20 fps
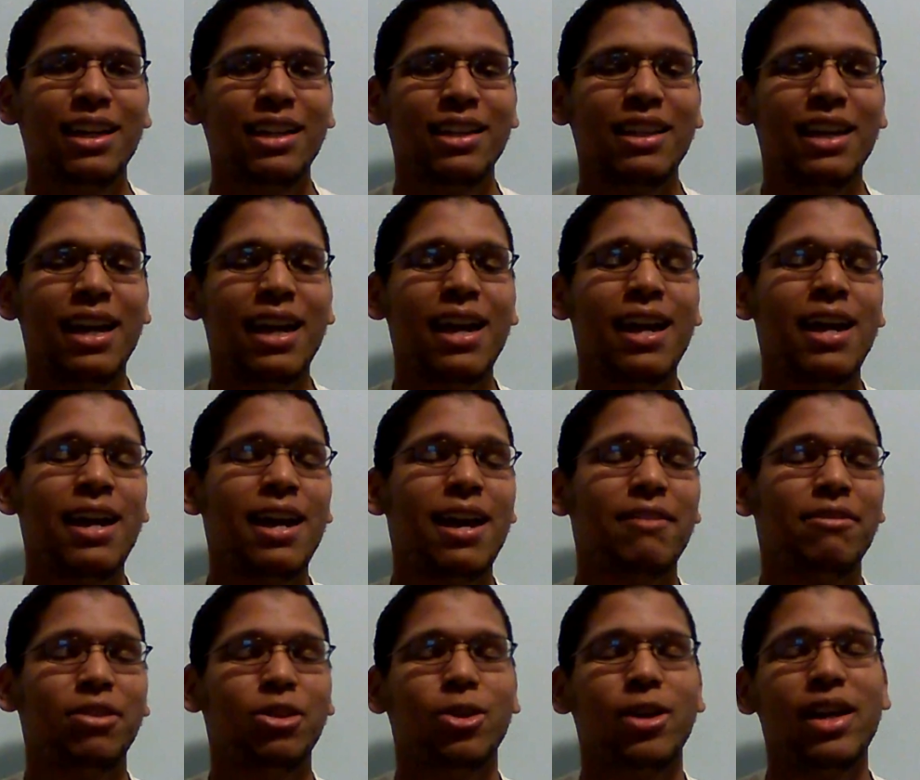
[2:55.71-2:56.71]
they
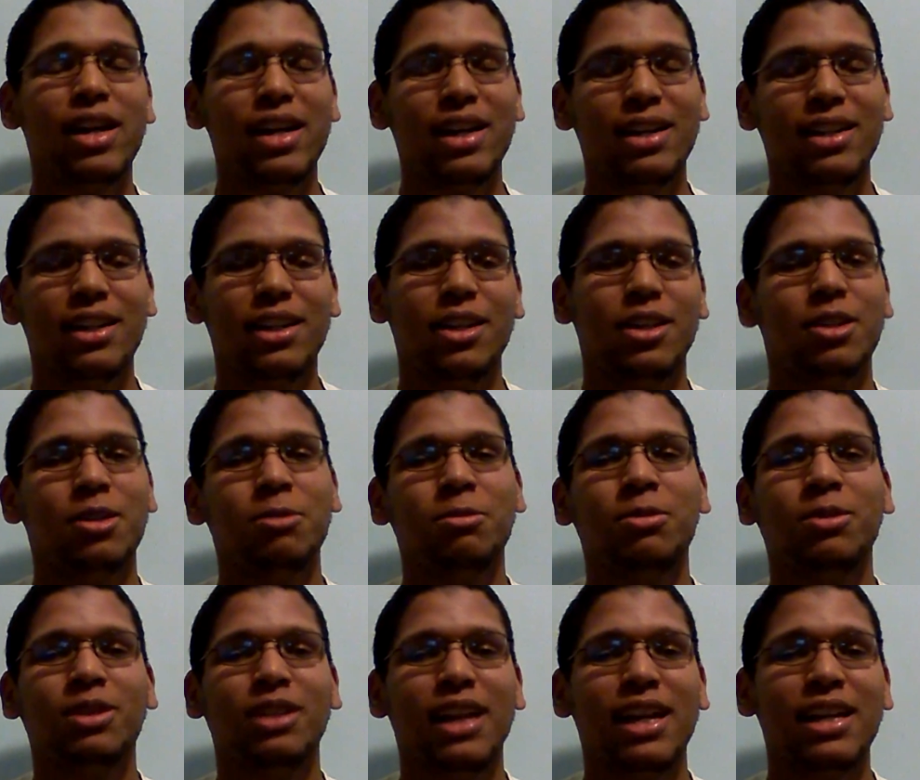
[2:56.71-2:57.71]
have threatened
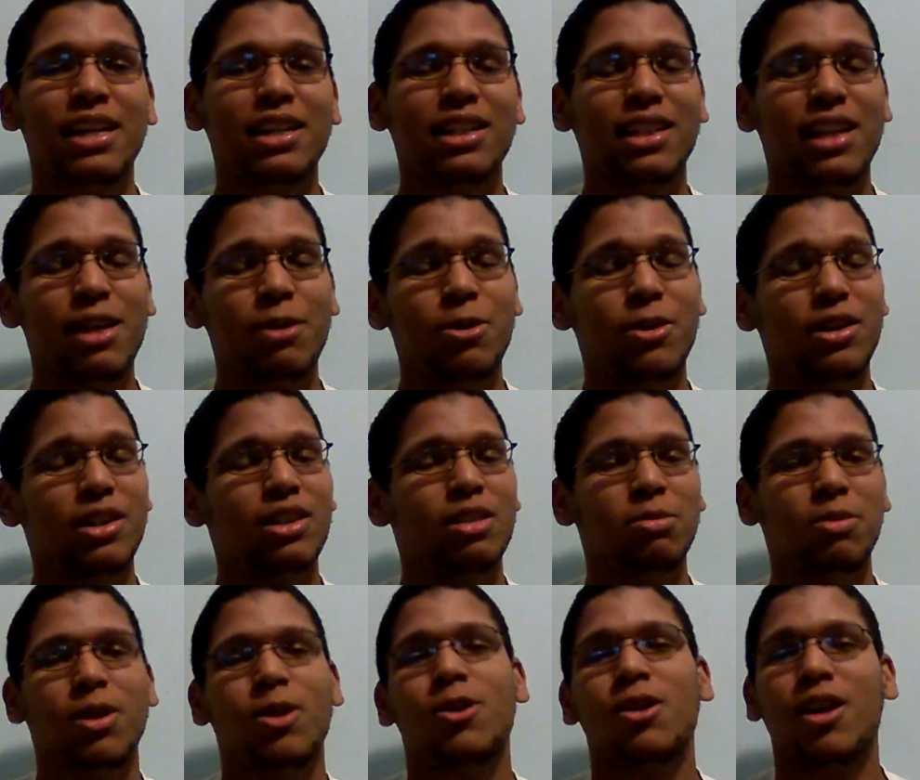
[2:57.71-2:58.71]
him that they will
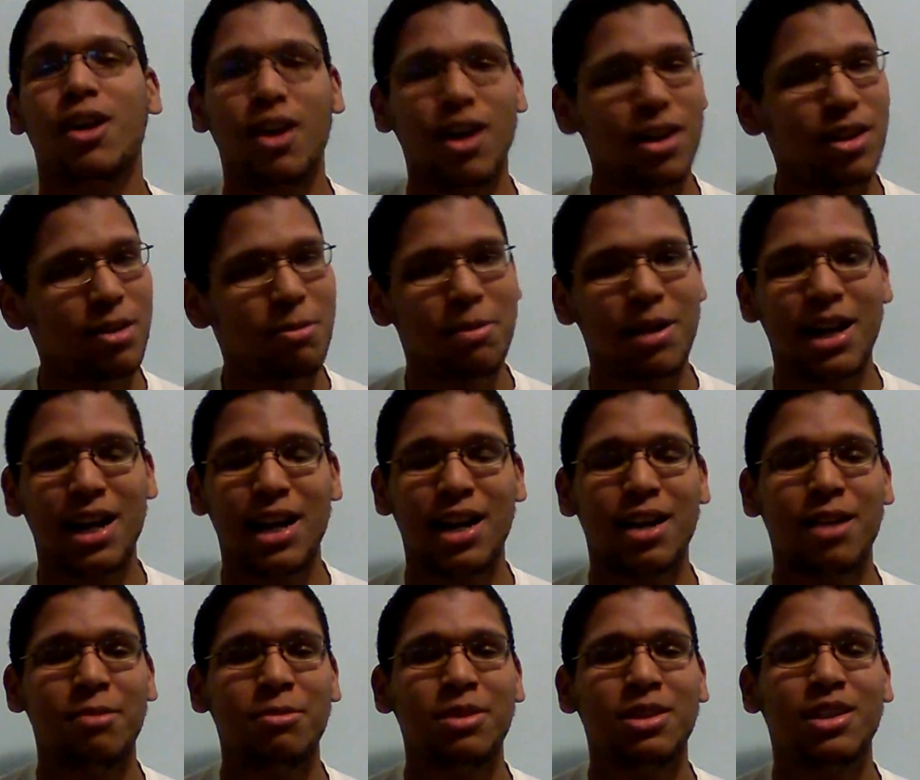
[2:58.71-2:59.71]
explode all the
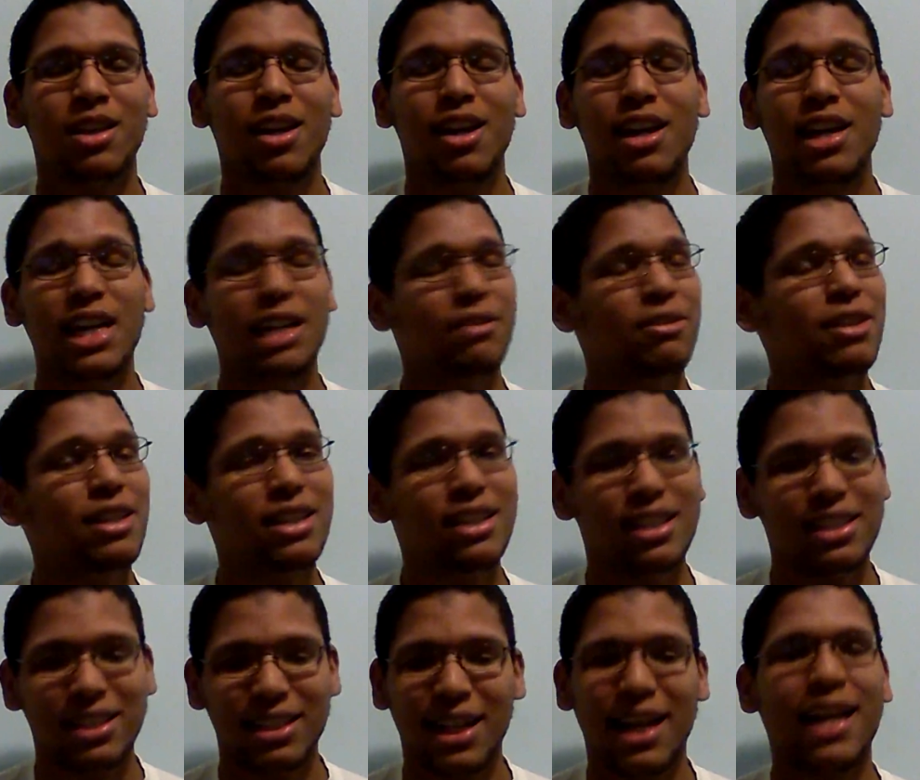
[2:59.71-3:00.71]
bombs if he
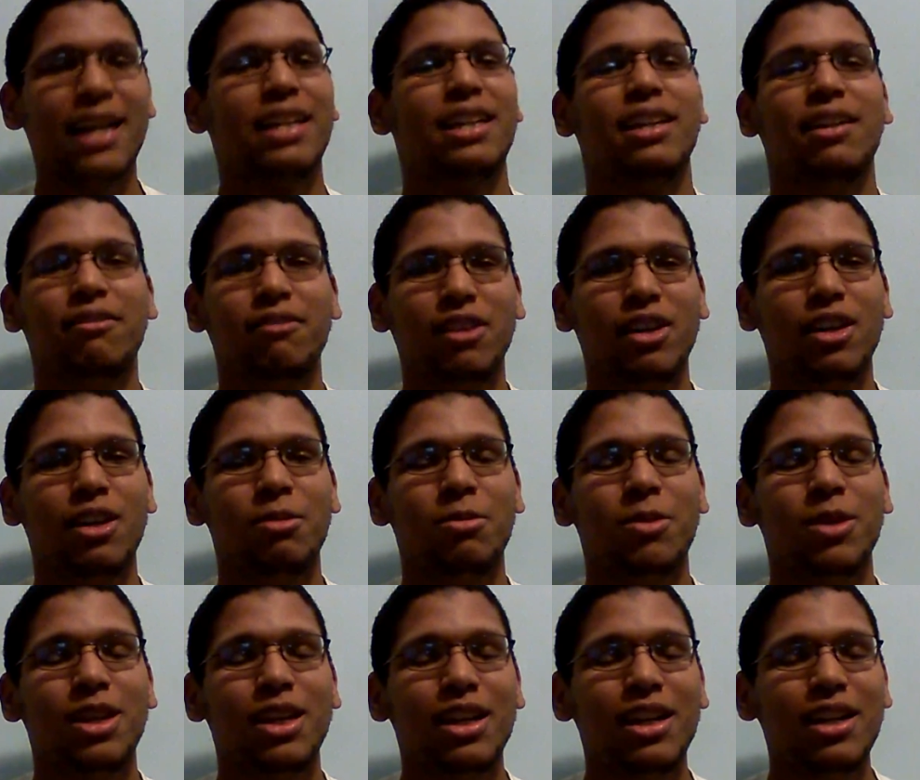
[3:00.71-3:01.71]
does not give up.
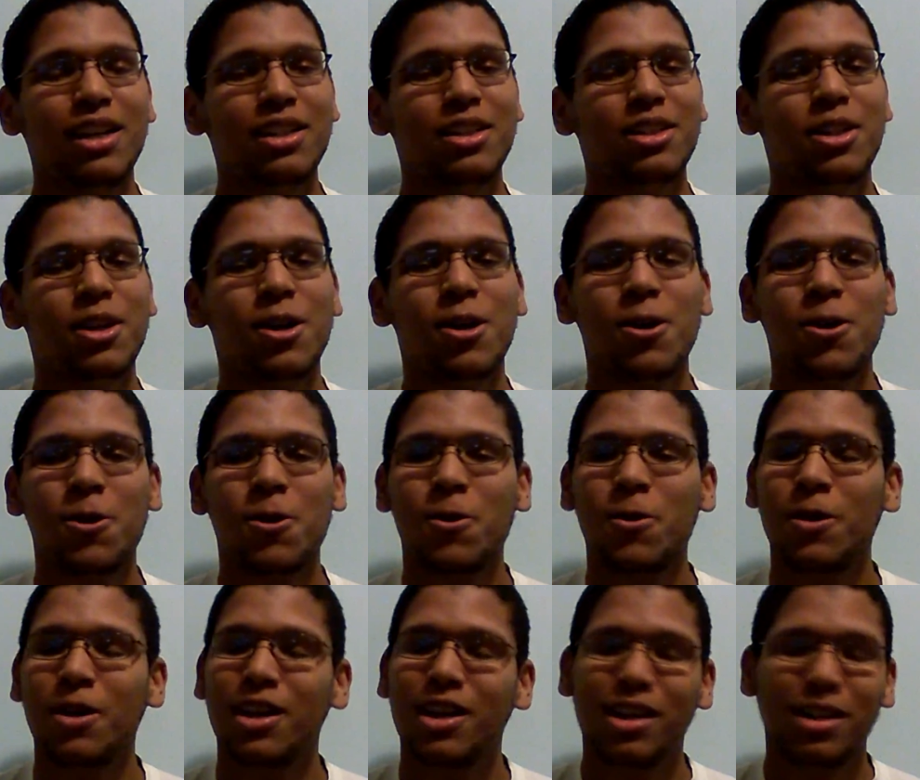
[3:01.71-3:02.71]

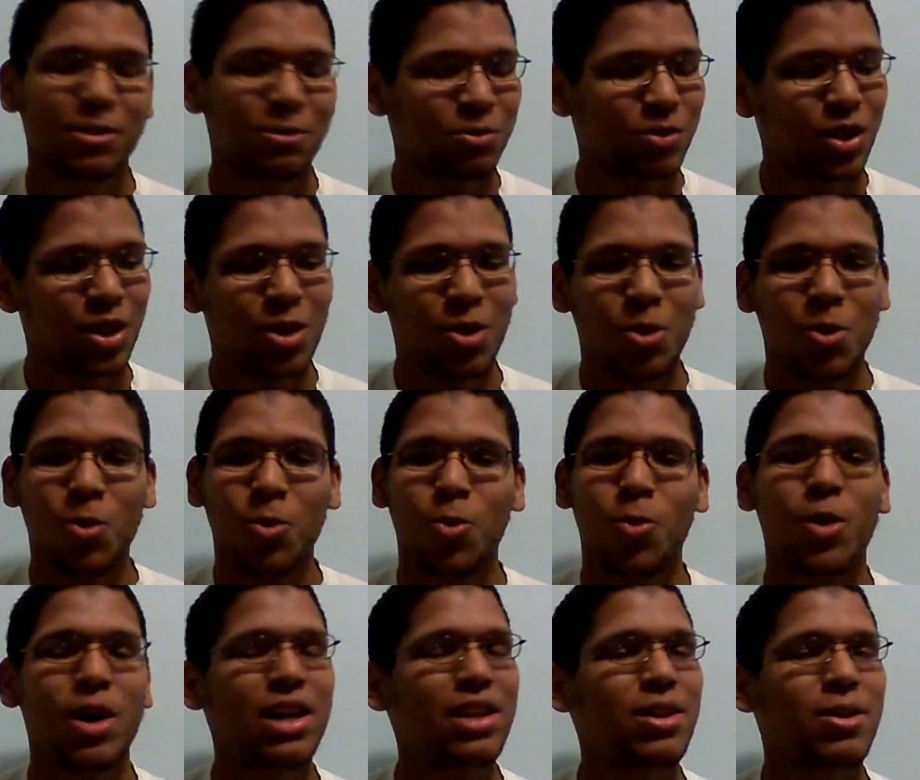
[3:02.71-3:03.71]
So
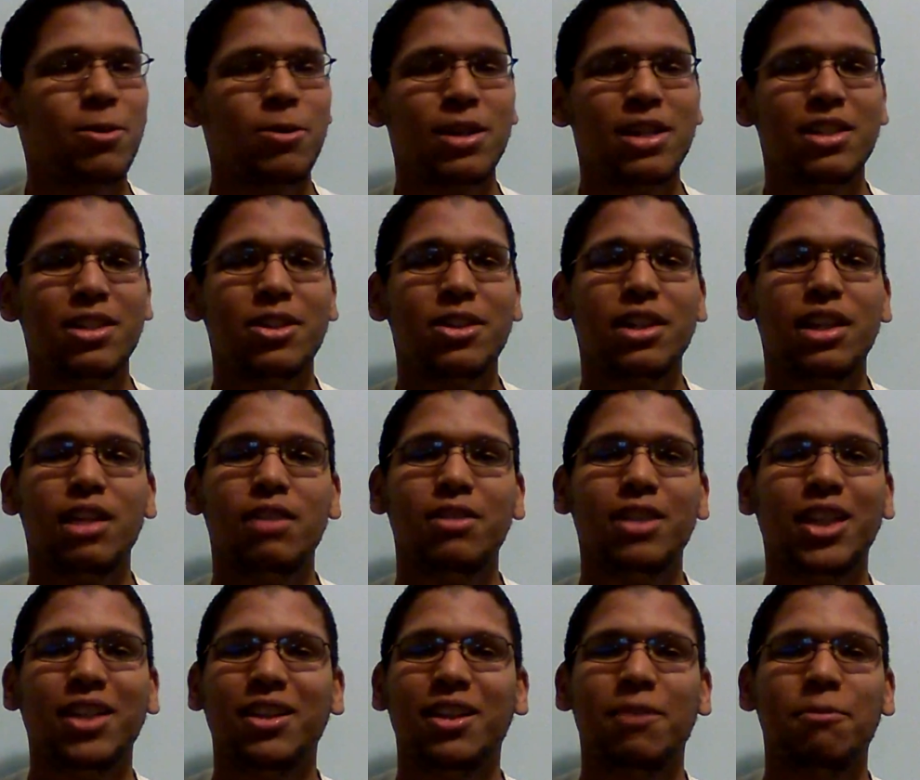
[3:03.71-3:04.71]
Weather Wizard gives
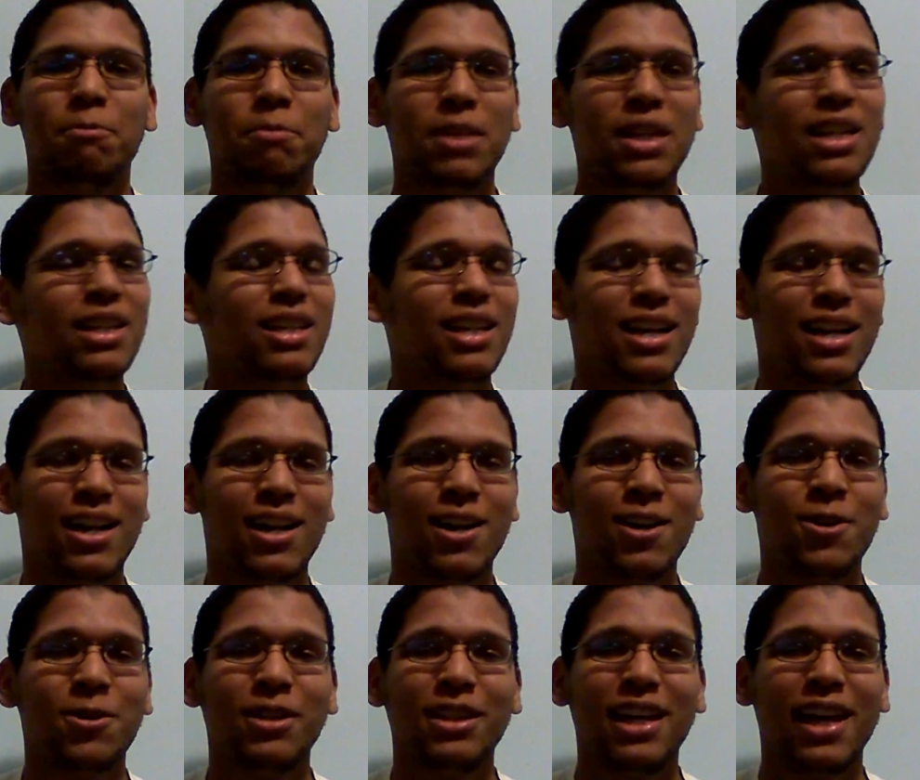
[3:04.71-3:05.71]
him the beatdown